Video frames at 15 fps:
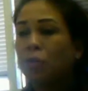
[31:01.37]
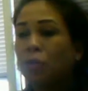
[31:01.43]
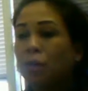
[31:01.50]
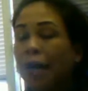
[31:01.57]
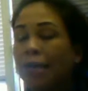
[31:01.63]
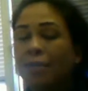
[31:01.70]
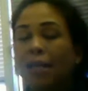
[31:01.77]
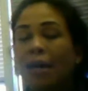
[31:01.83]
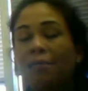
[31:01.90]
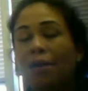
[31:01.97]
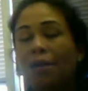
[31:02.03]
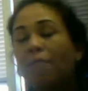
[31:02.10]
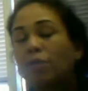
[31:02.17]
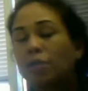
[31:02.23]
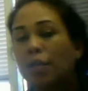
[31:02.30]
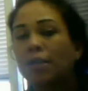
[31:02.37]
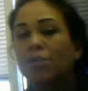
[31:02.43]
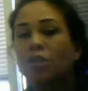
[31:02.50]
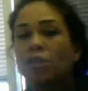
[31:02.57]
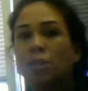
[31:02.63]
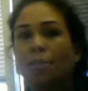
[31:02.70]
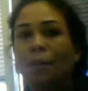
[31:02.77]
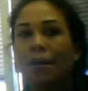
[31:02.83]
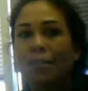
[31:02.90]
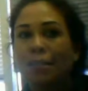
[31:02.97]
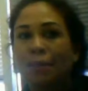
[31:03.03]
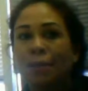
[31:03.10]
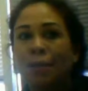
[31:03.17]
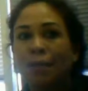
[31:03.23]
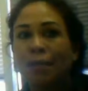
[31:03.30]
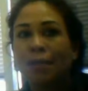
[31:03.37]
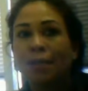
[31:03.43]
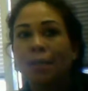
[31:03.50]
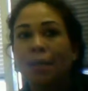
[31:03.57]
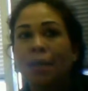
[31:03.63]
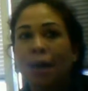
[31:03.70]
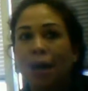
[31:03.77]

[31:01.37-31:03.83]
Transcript: guys and have conversations about some of these